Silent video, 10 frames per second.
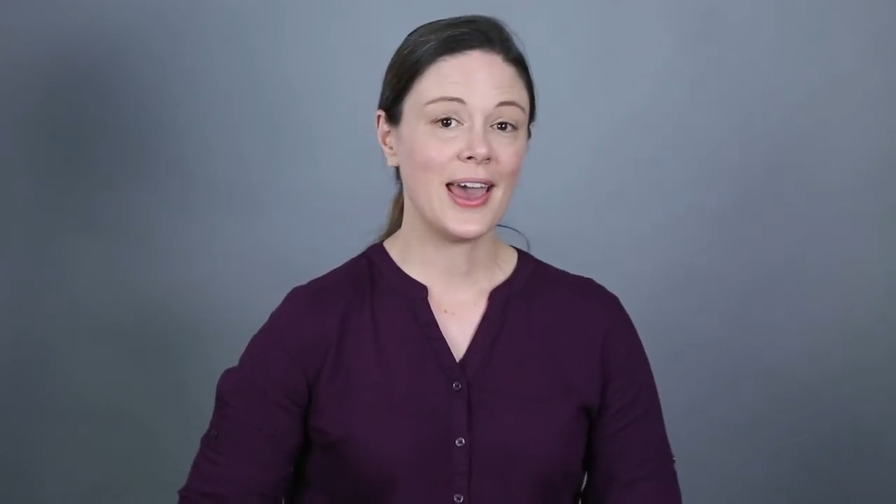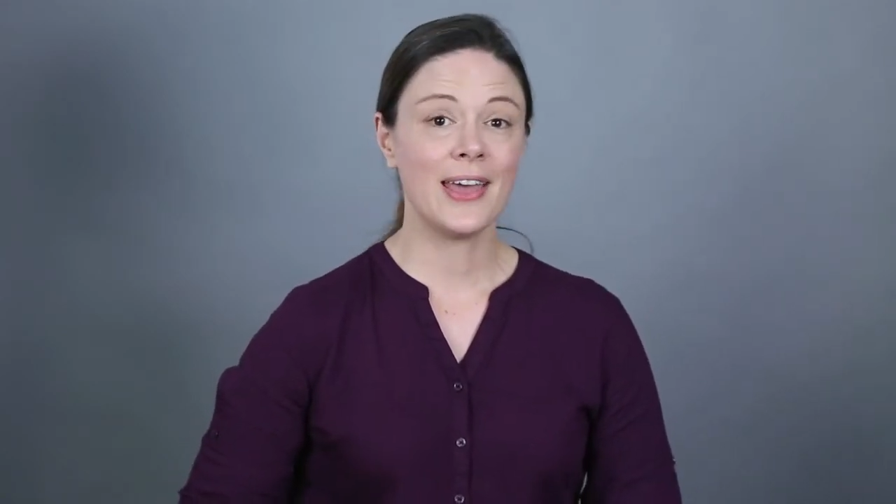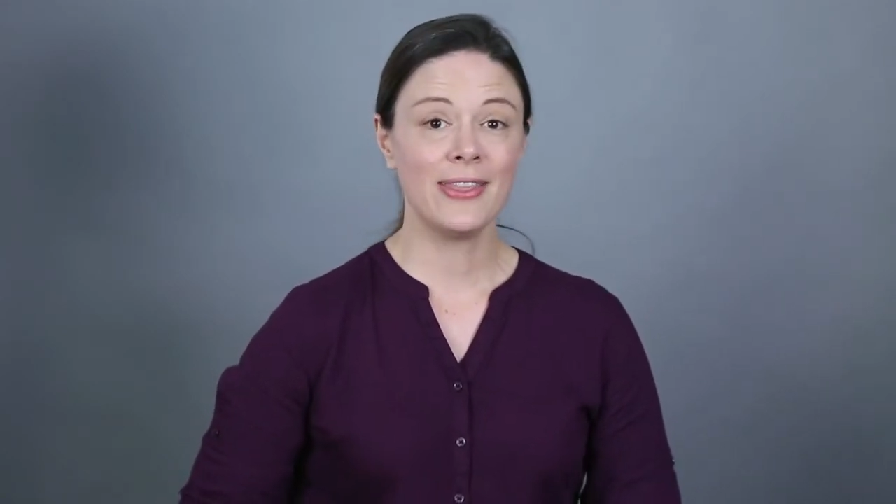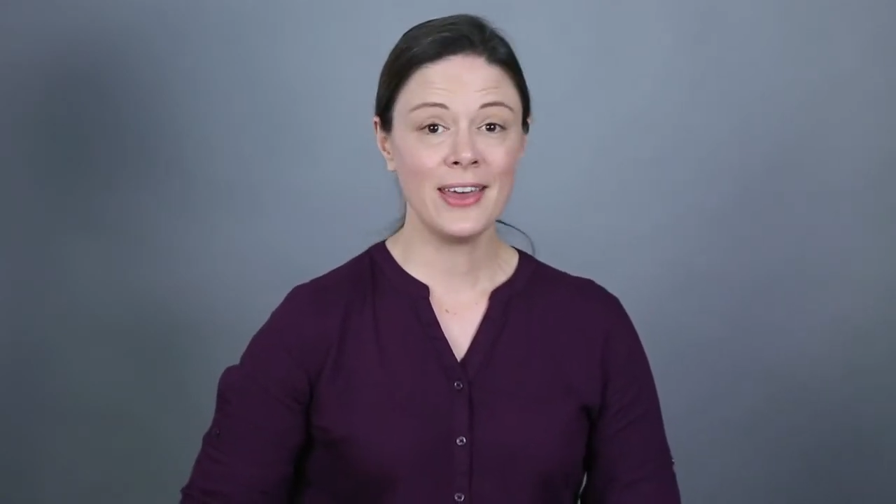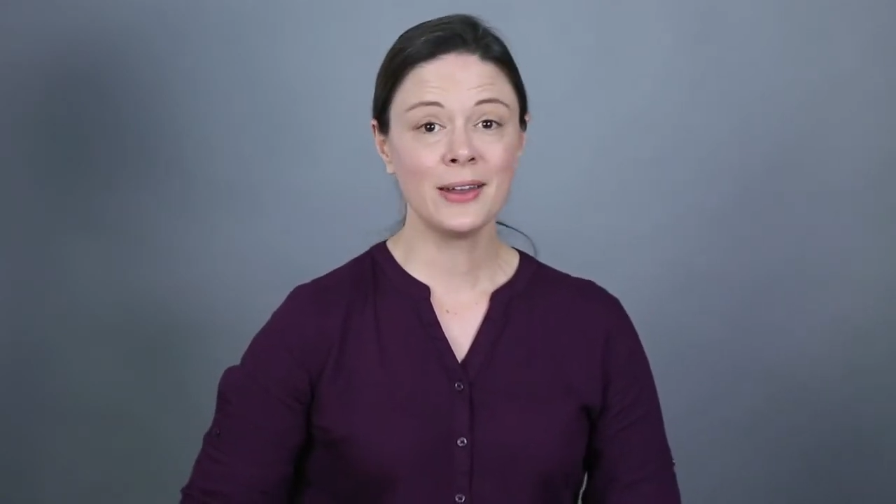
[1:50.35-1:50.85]

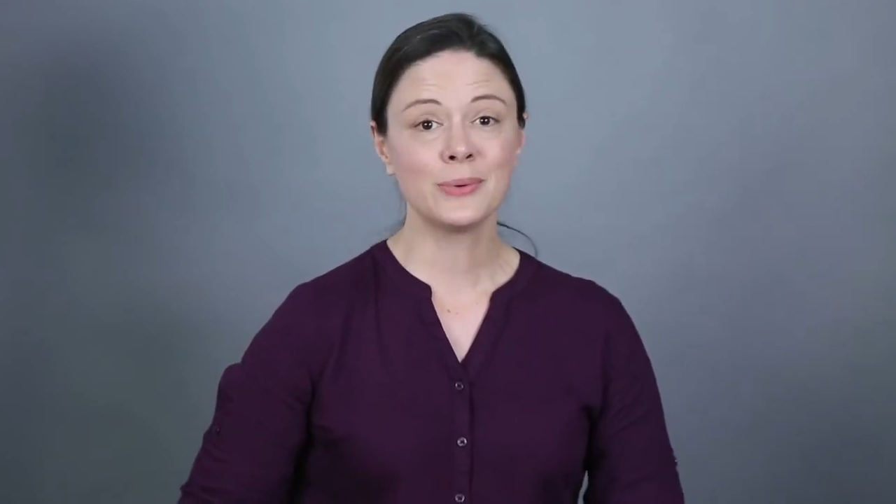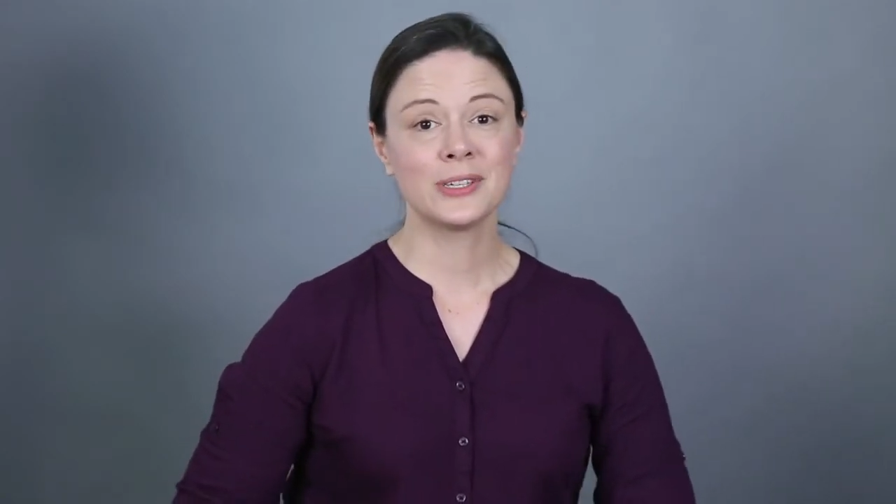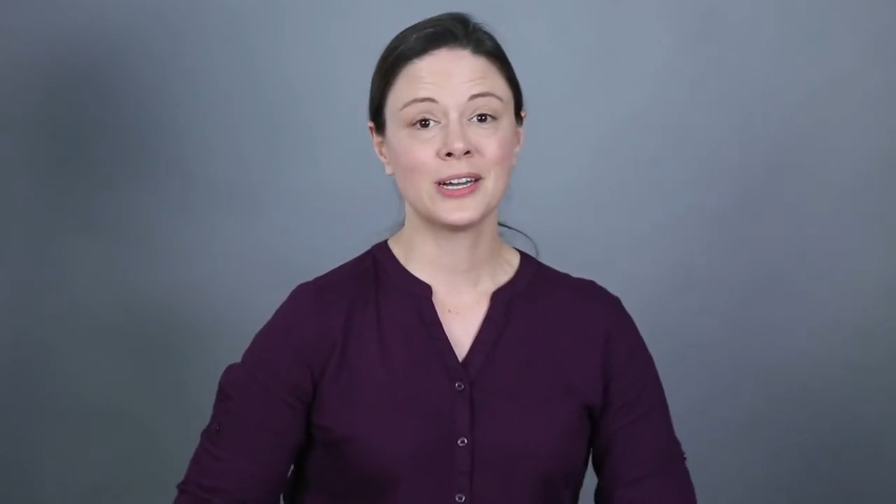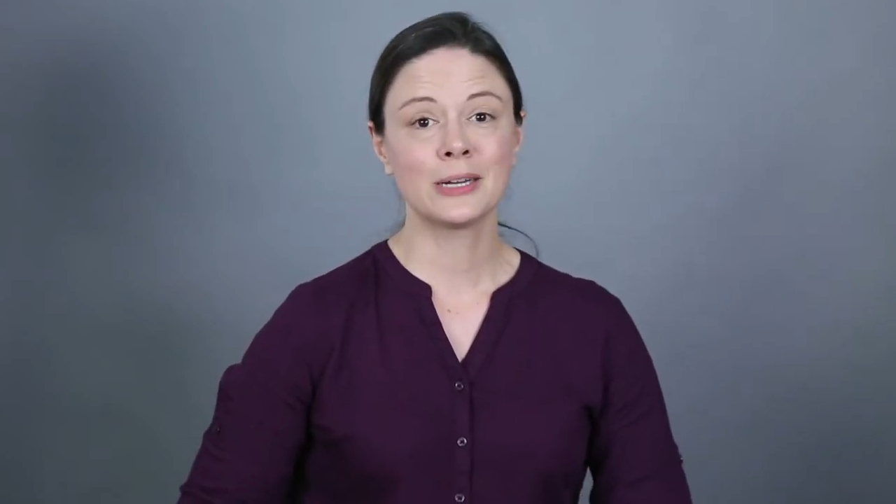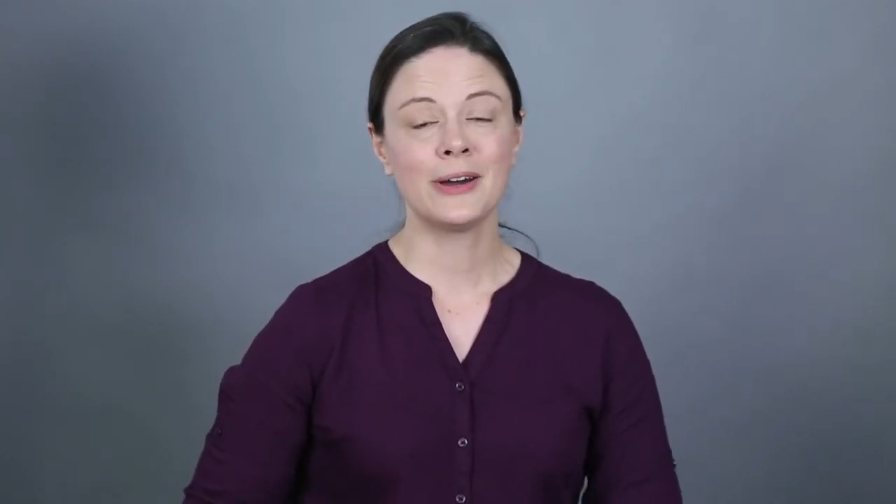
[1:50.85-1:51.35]
and then we'll
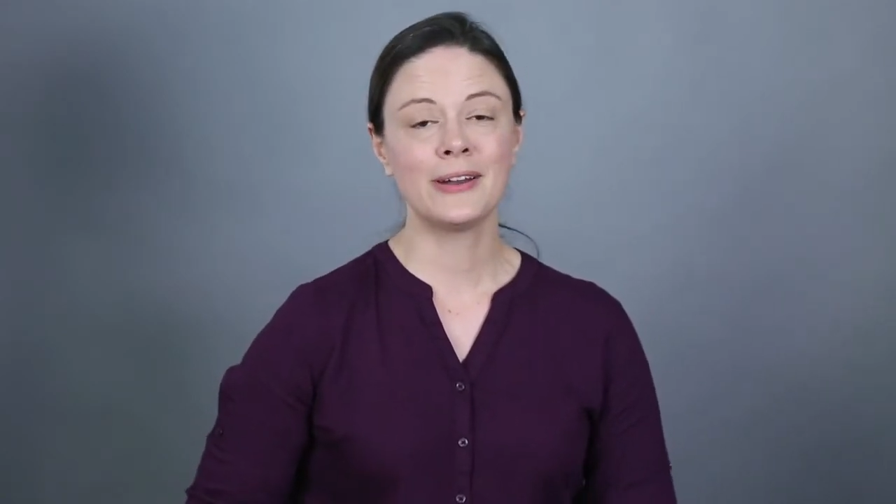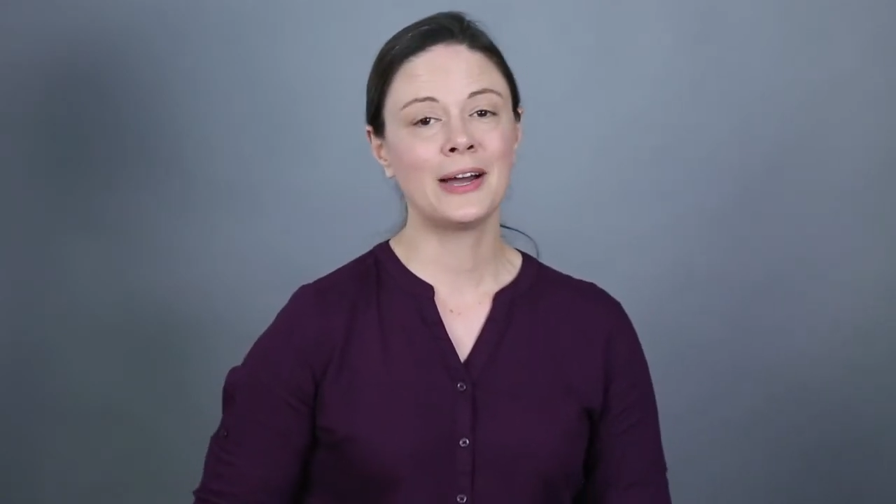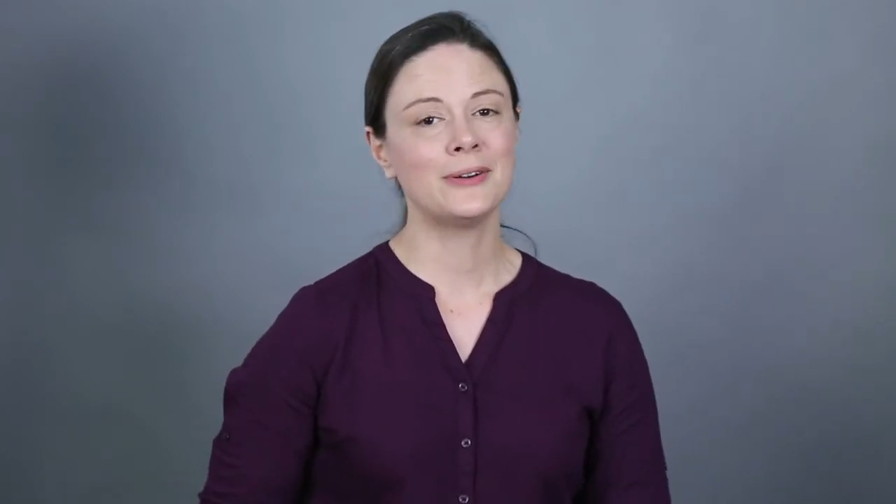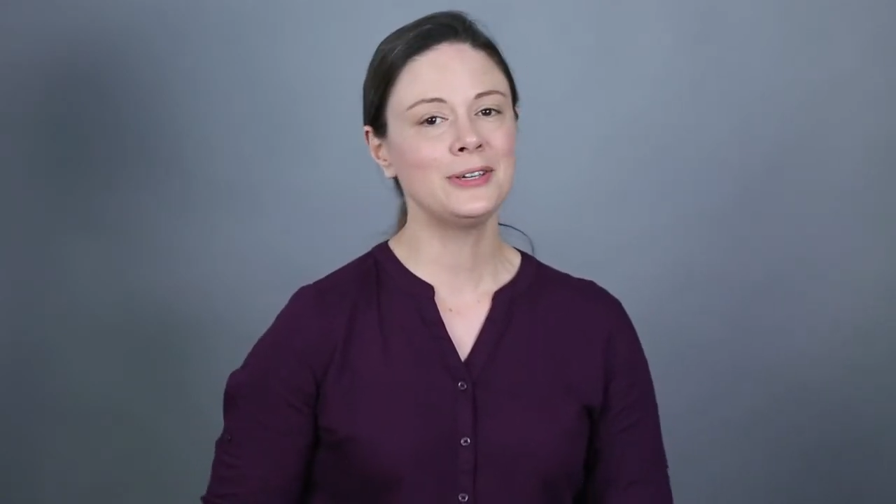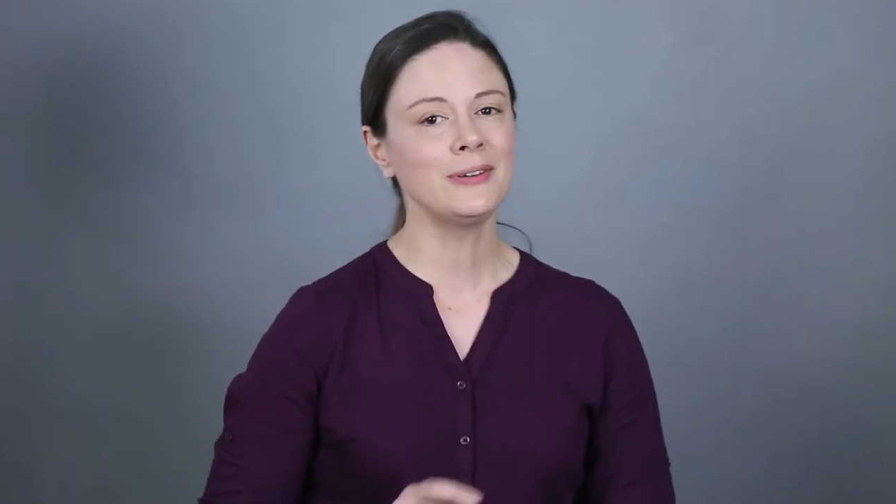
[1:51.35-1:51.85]
talk about
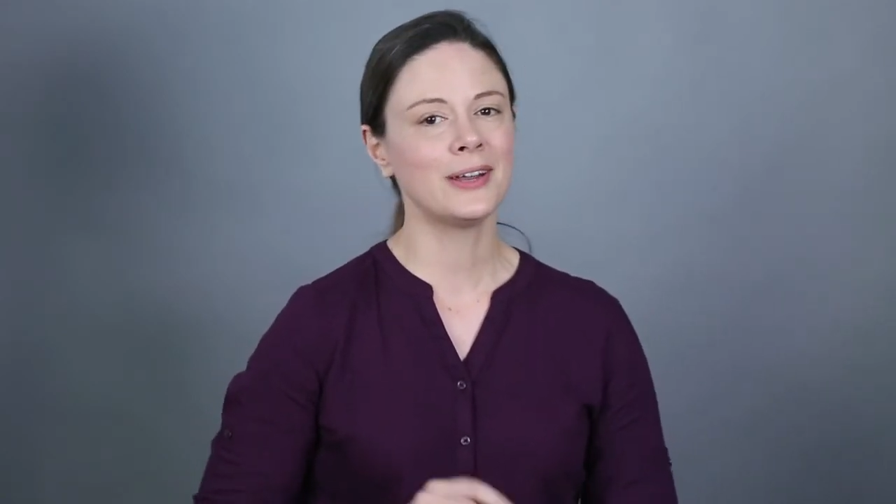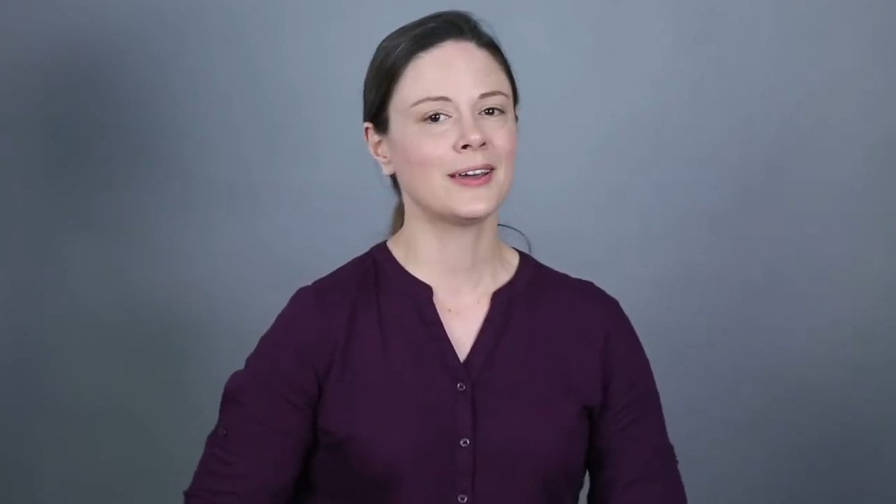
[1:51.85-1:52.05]
how you can